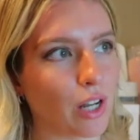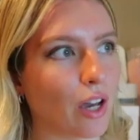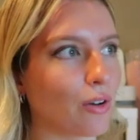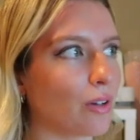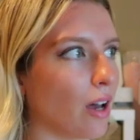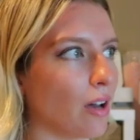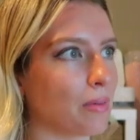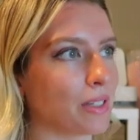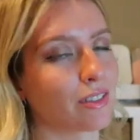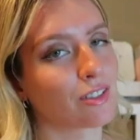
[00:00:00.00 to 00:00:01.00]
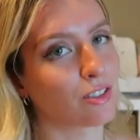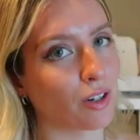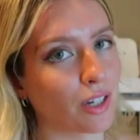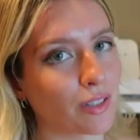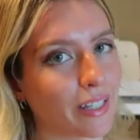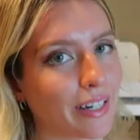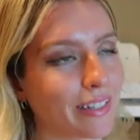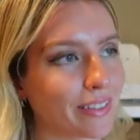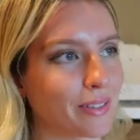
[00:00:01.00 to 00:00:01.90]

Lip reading: now because it's dark outside,